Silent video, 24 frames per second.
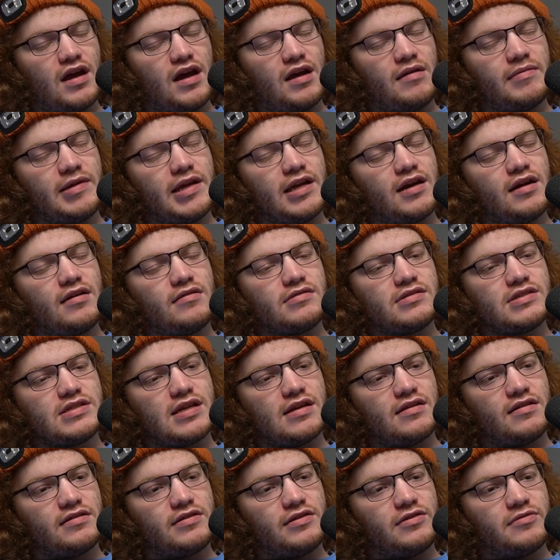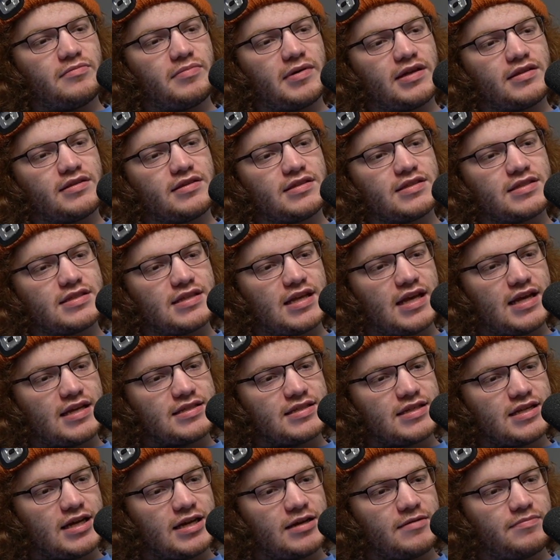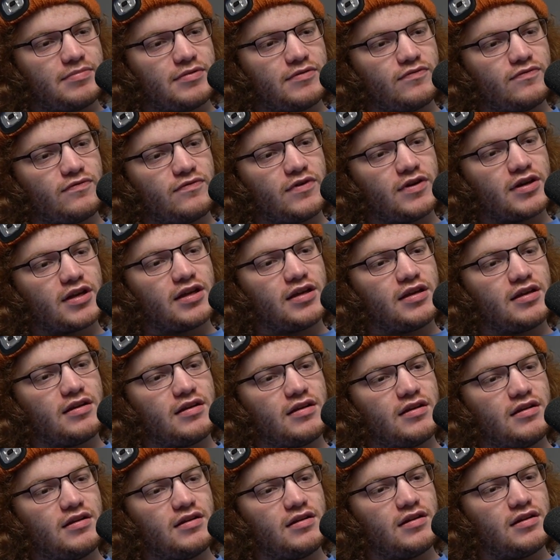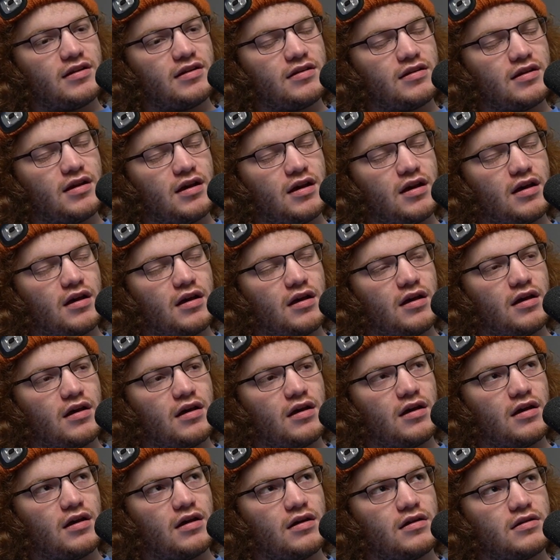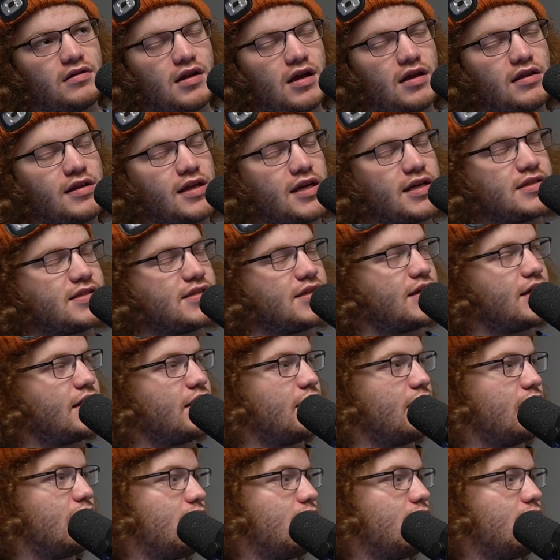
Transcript: I mean, I was telling you about this last night, but fucking, uh, not last night,